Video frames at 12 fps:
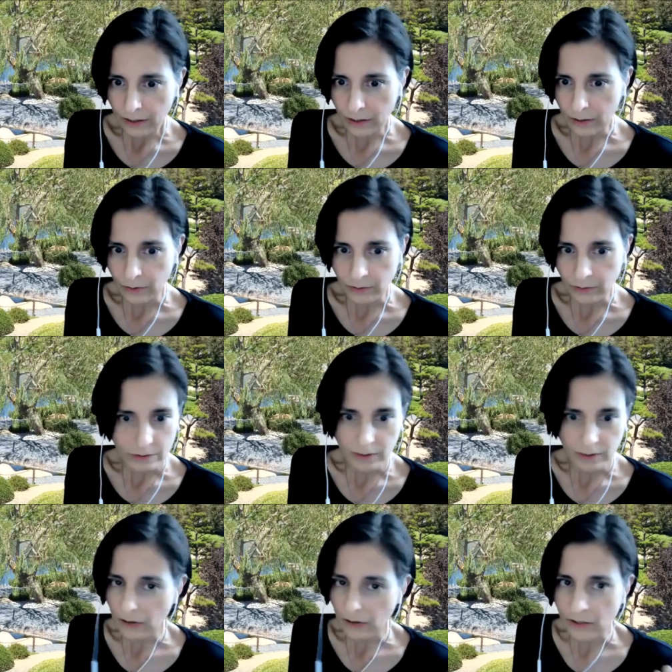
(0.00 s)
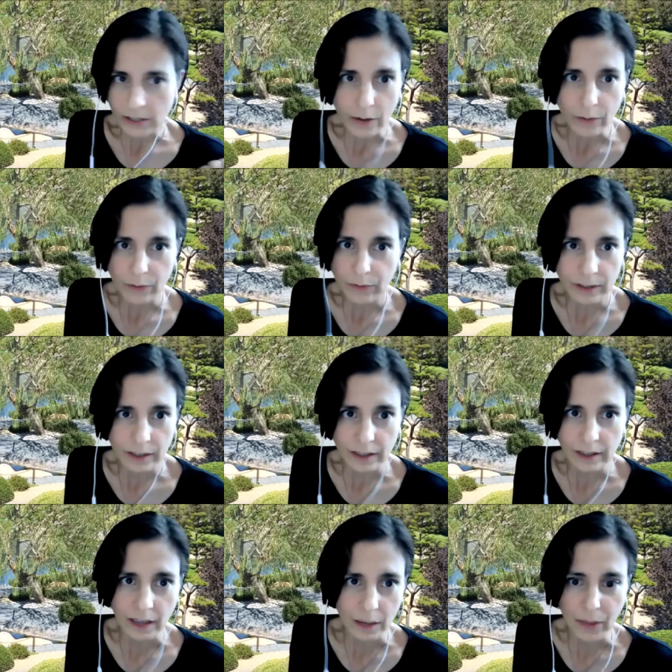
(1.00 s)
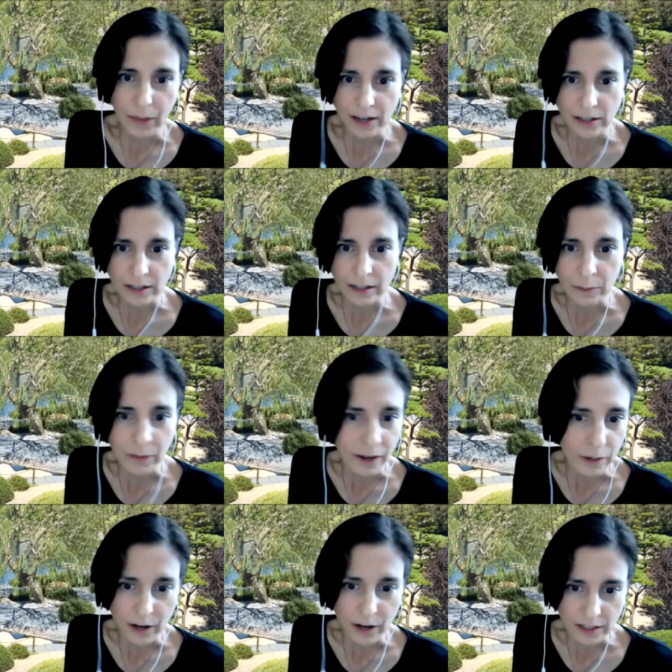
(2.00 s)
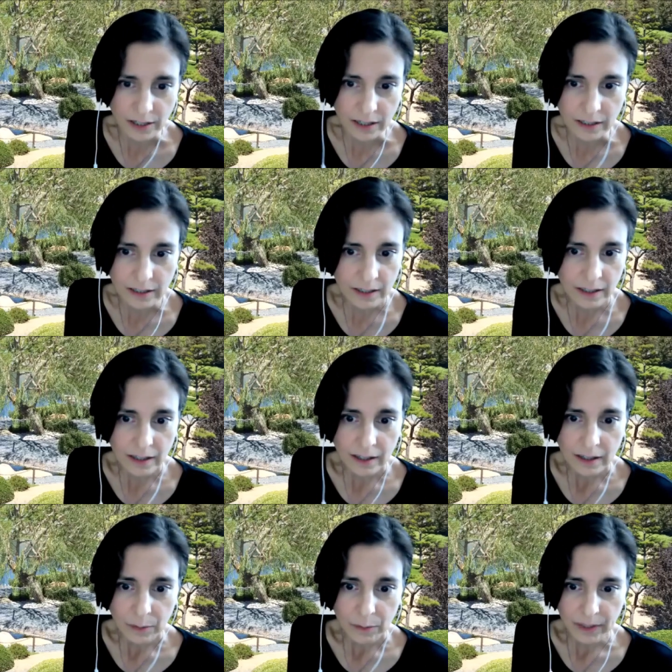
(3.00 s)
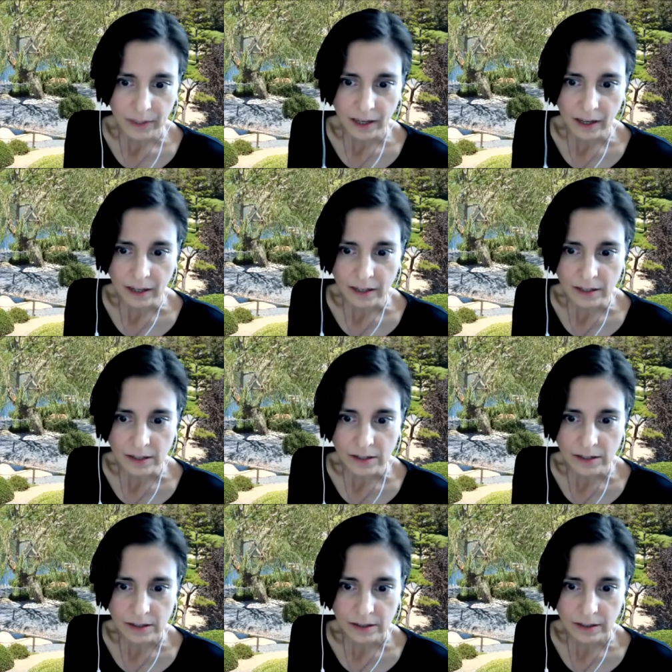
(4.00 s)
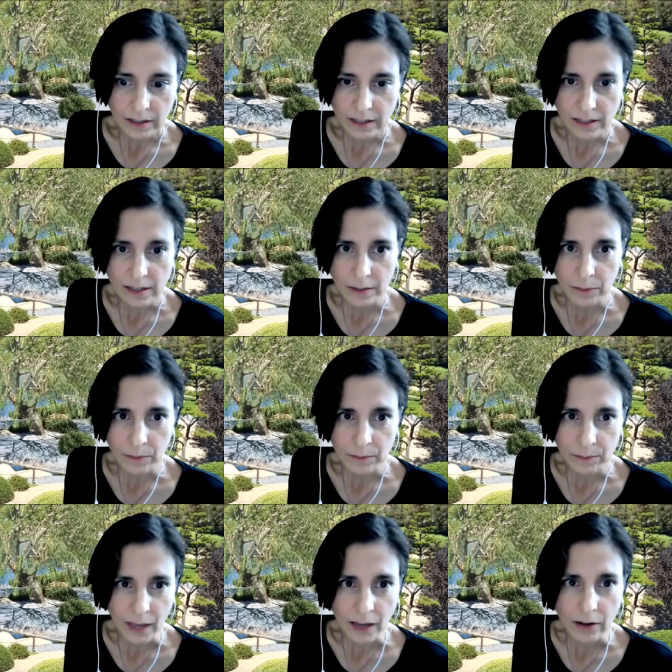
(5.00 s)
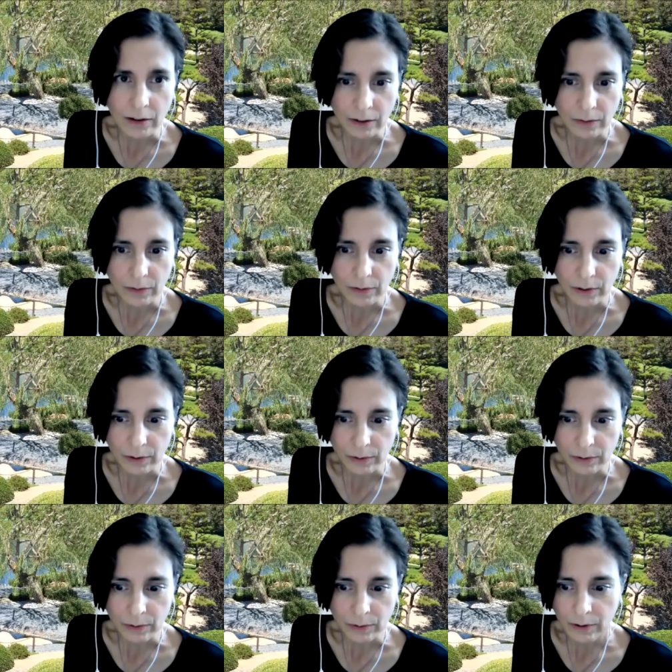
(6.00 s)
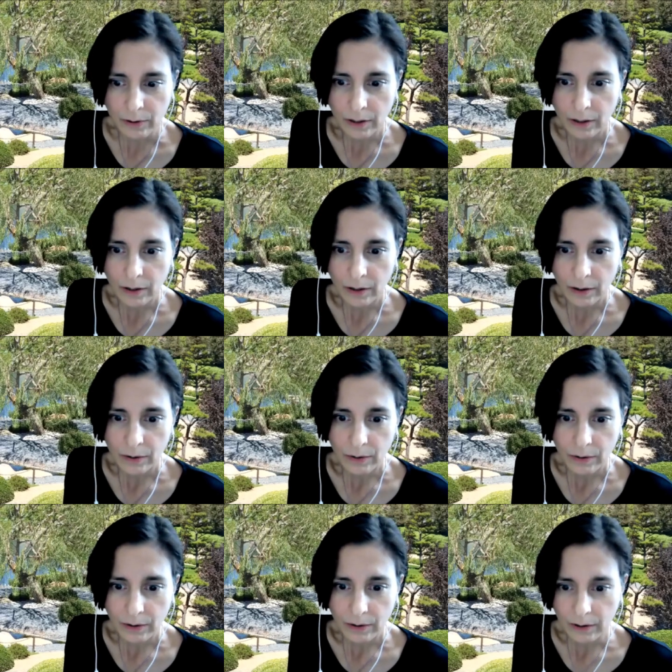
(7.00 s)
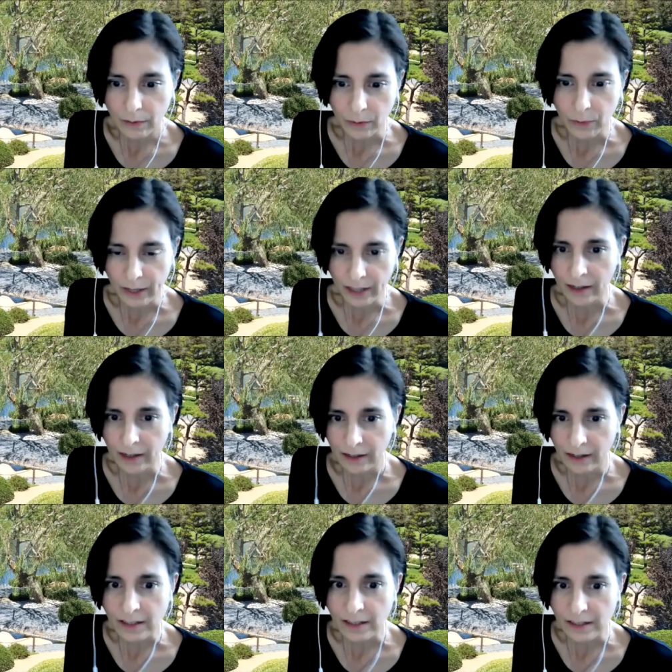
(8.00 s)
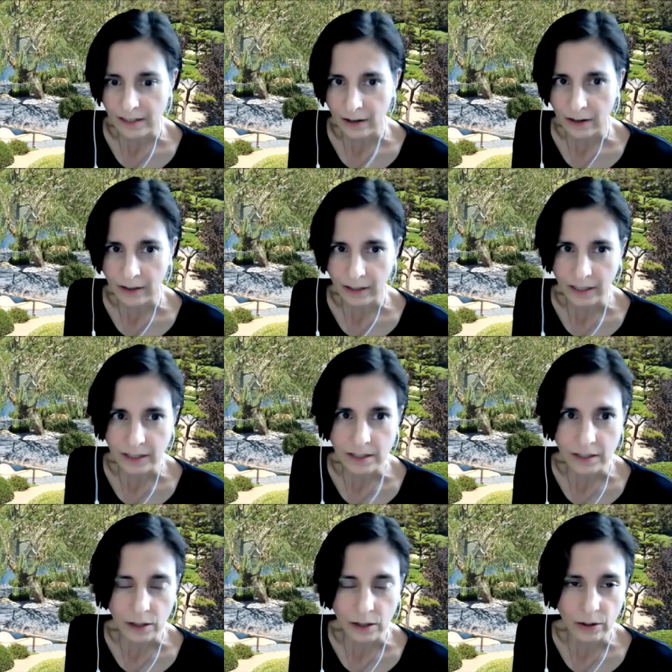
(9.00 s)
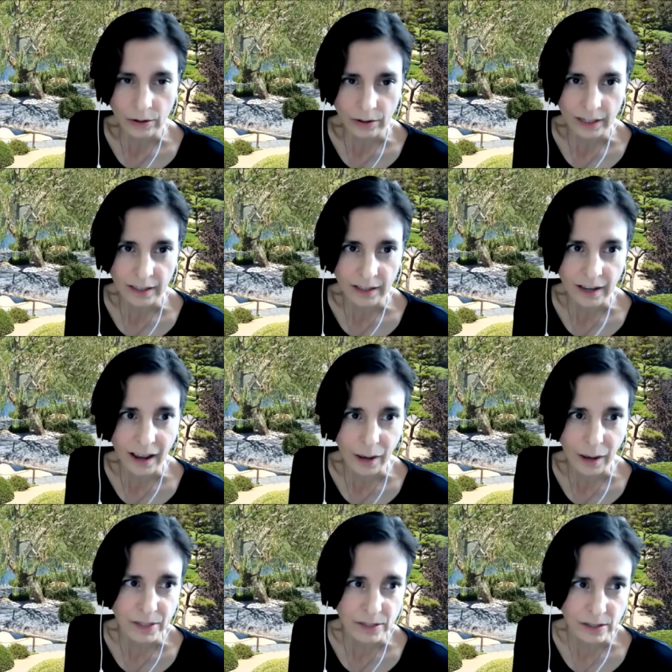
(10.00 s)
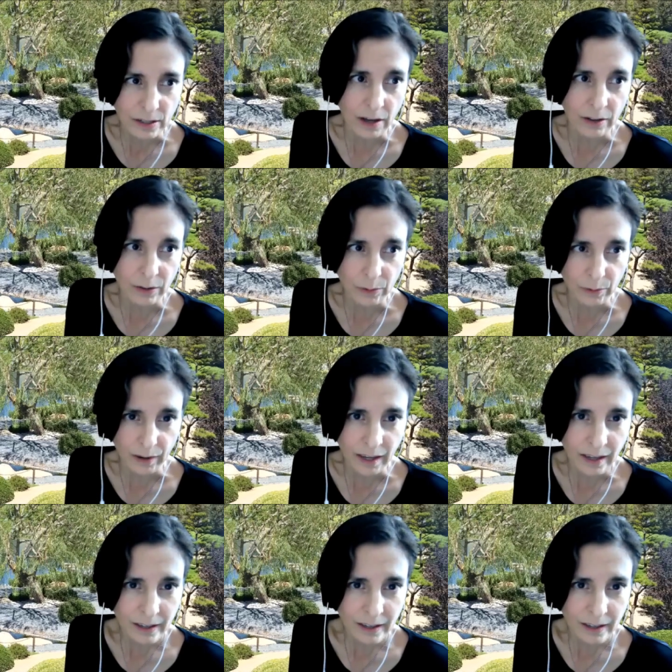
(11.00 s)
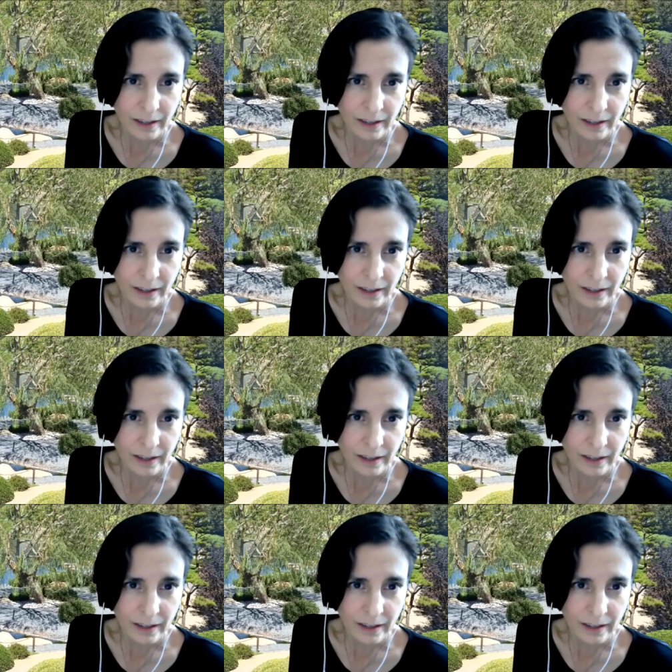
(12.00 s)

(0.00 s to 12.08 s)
to let yourself get passionate about a project, because it doesn't matter if you, if you win necessarily. It's the learning that happens along the way